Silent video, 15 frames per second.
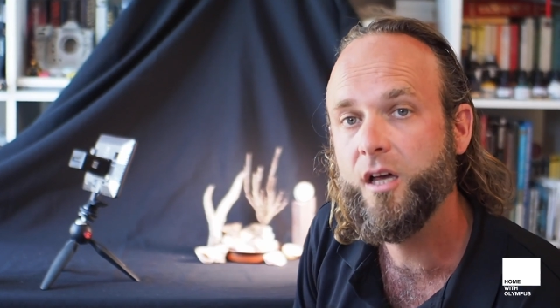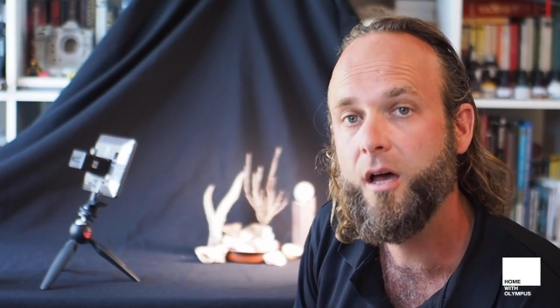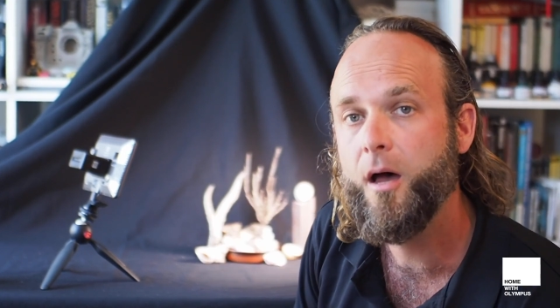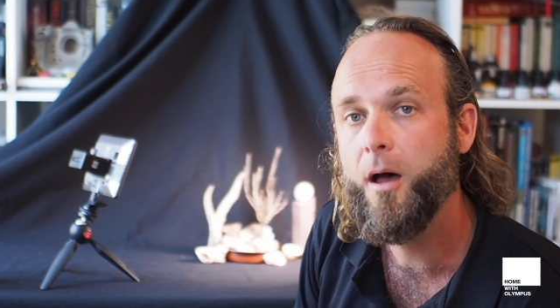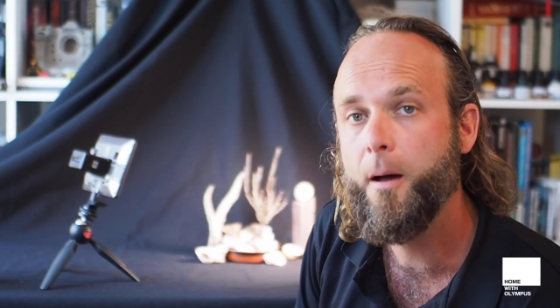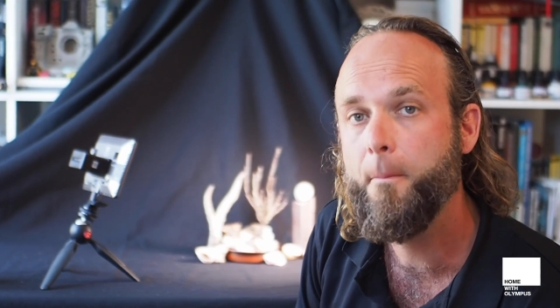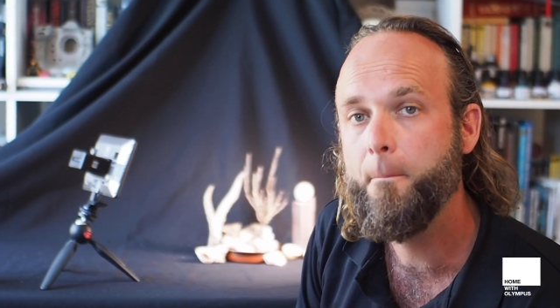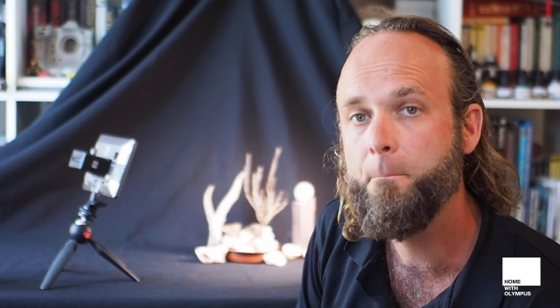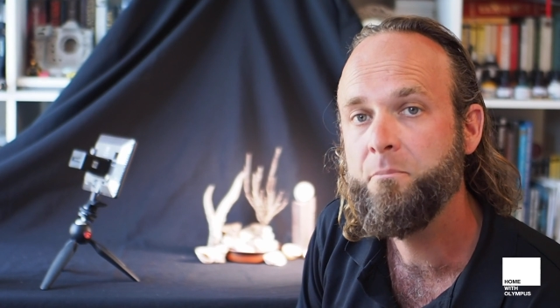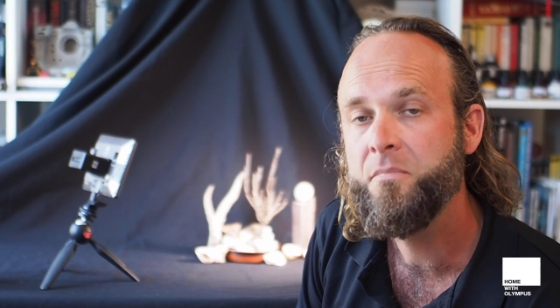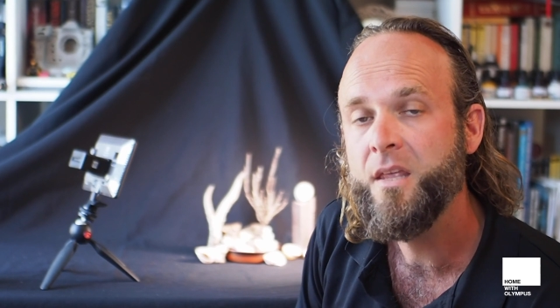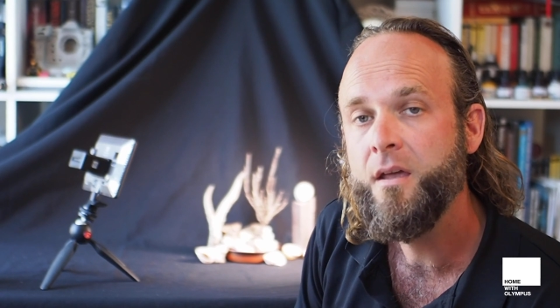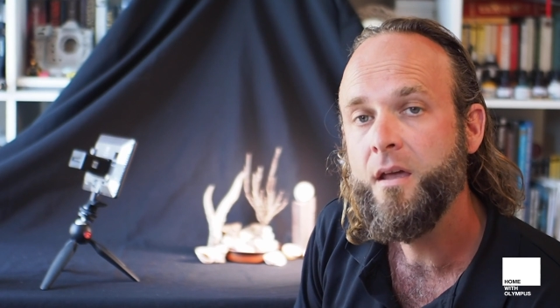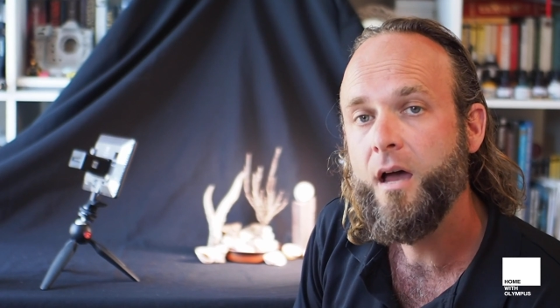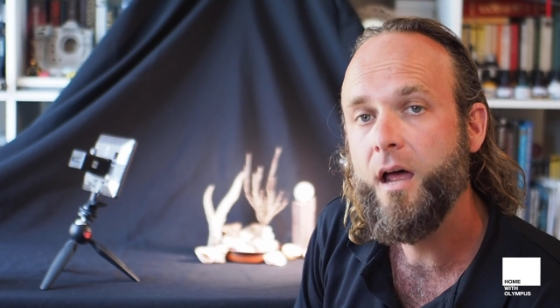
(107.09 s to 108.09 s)

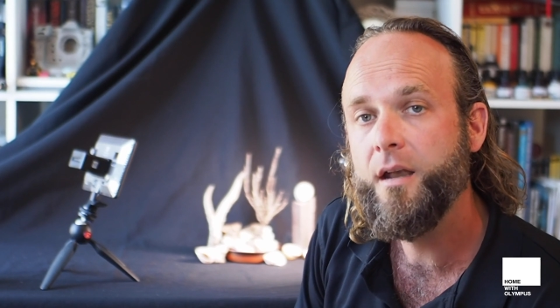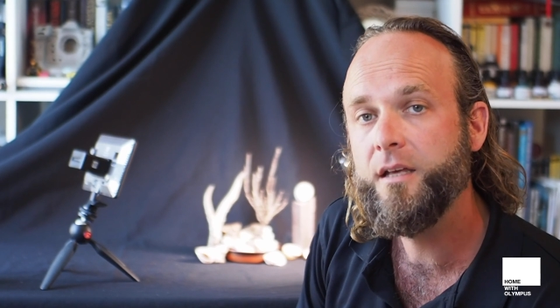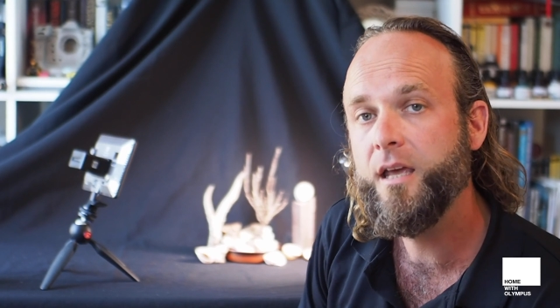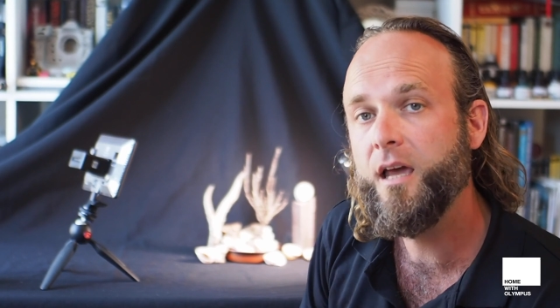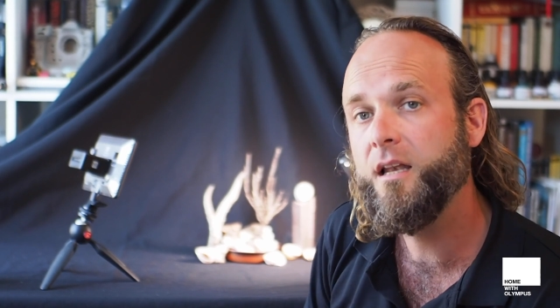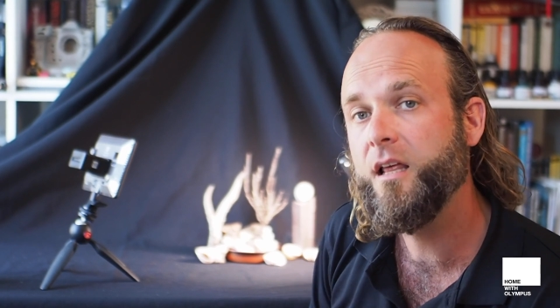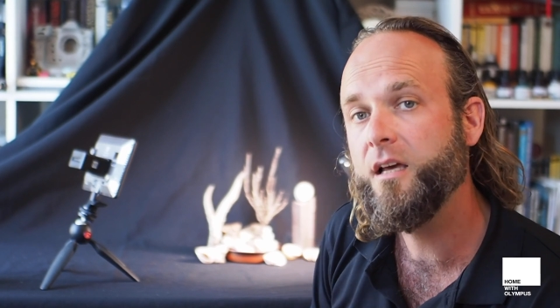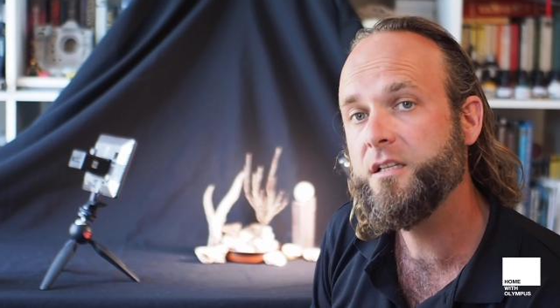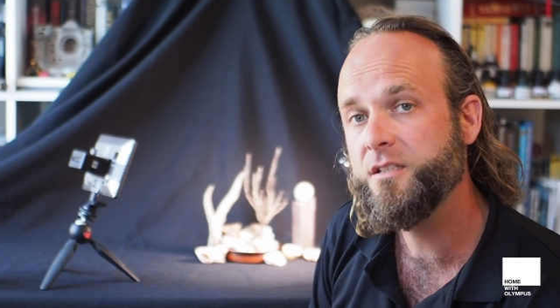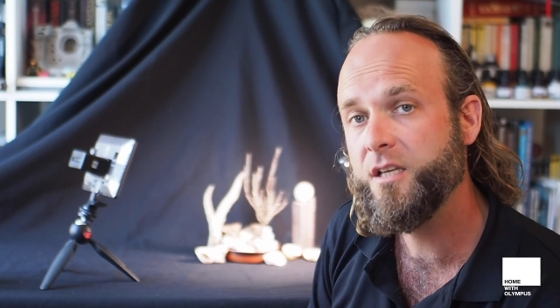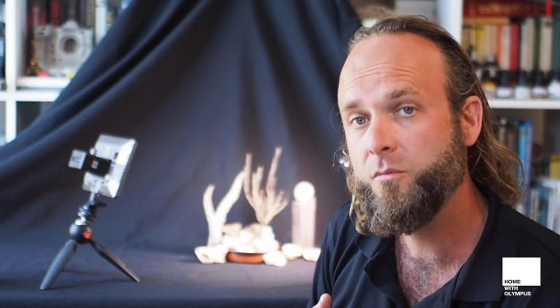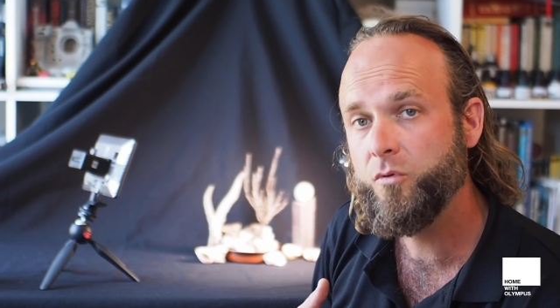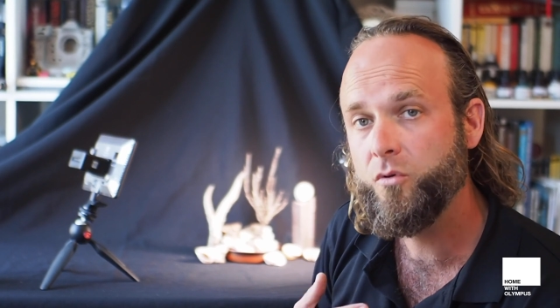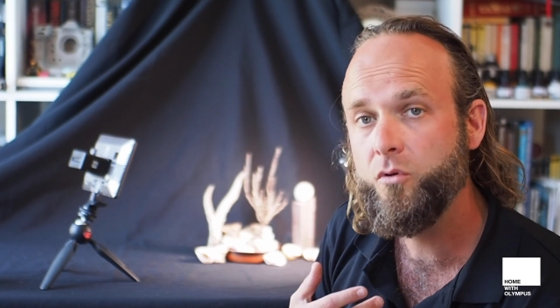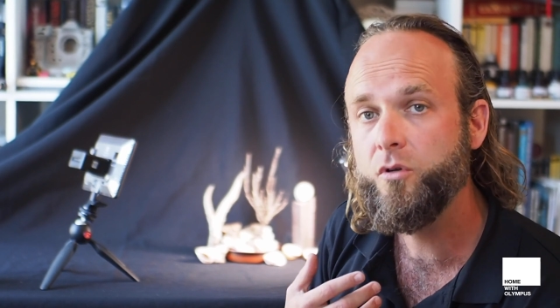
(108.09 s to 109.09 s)
And again, like I
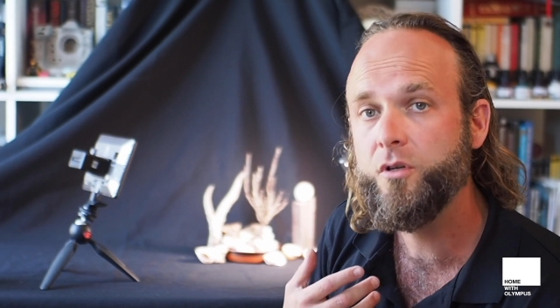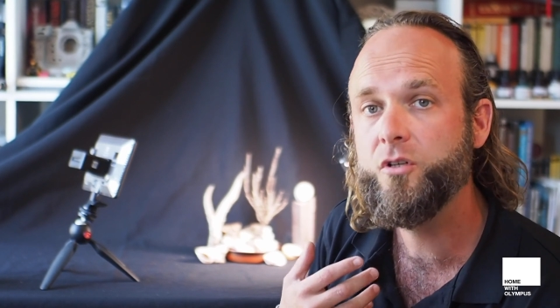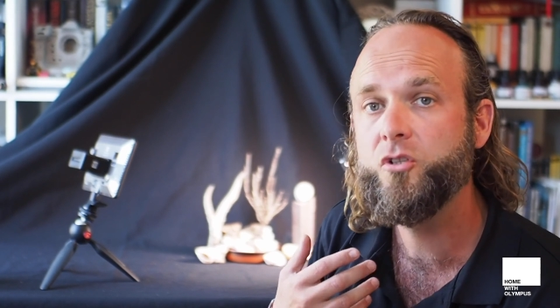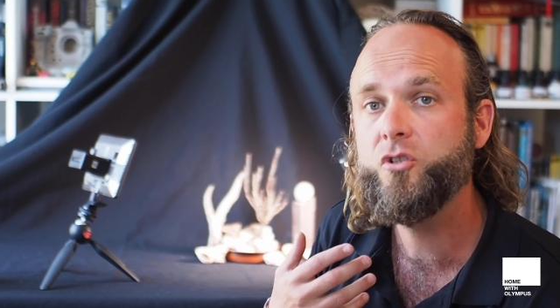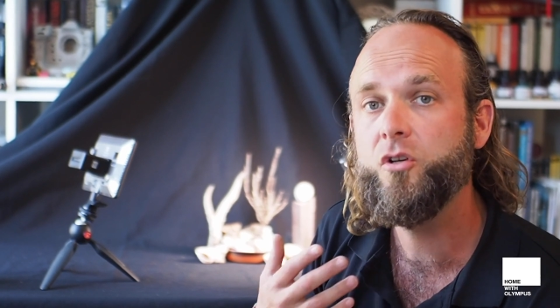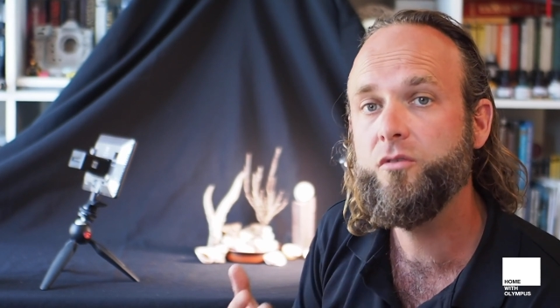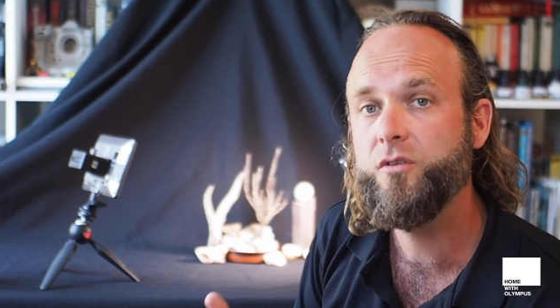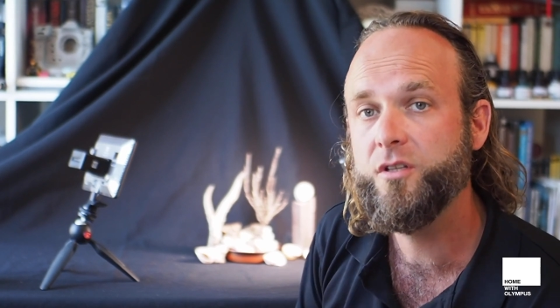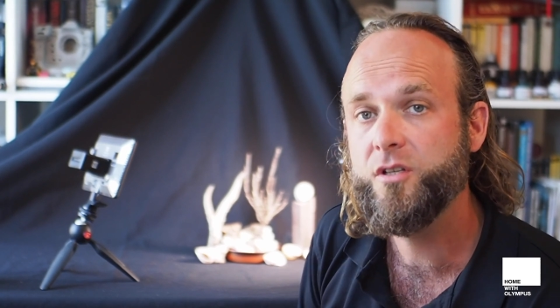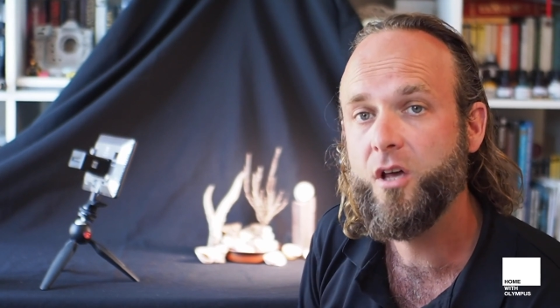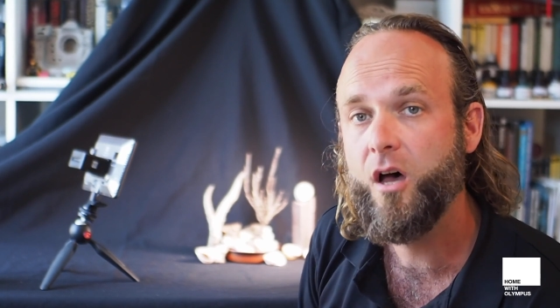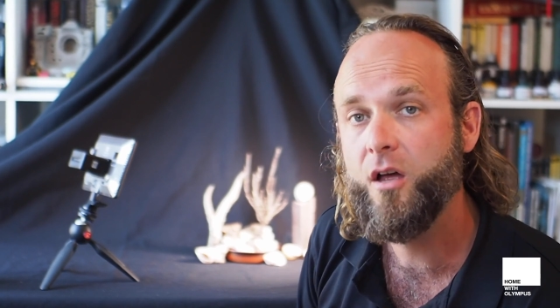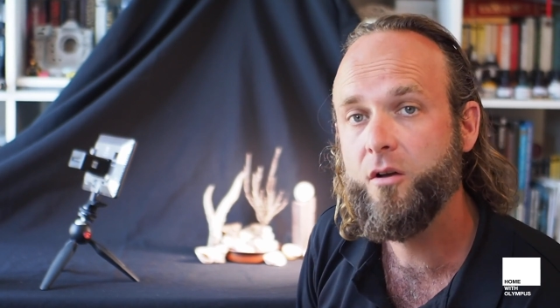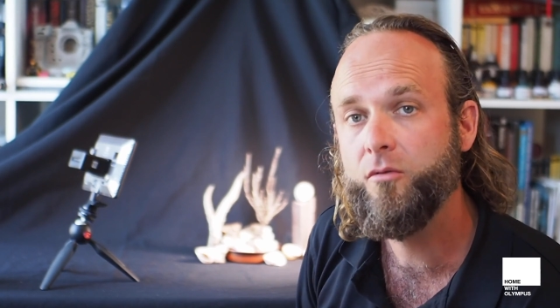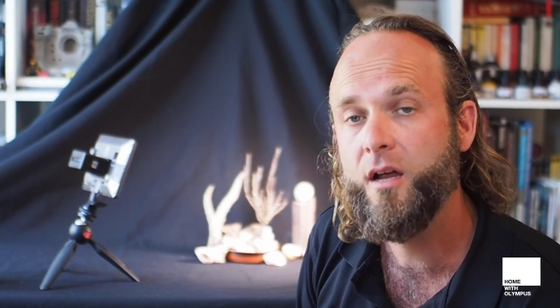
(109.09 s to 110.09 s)
said, we're all going to shoot this
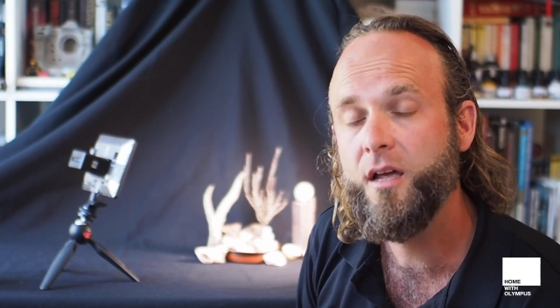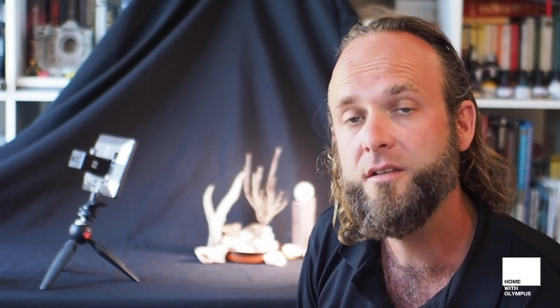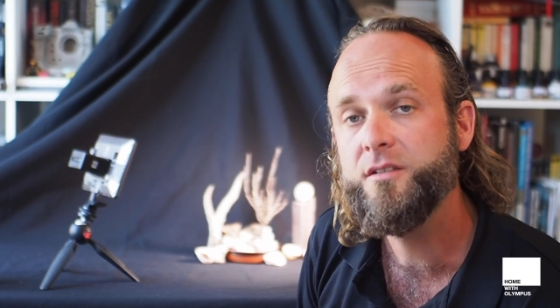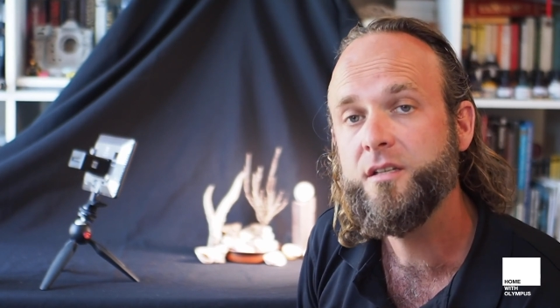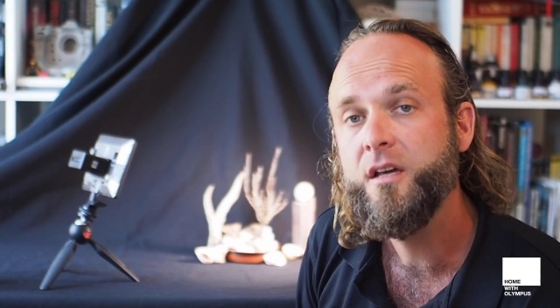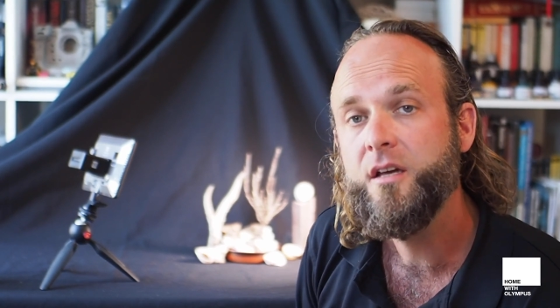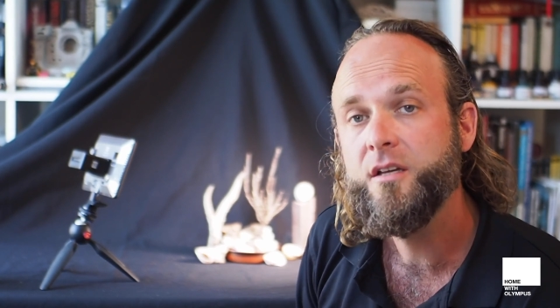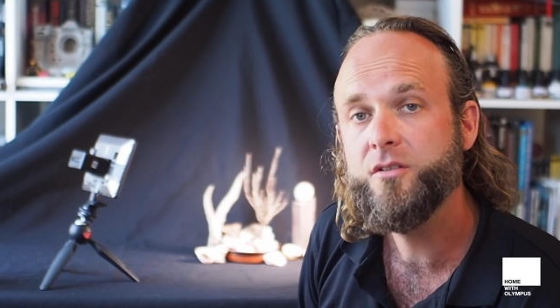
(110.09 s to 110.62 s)
high res,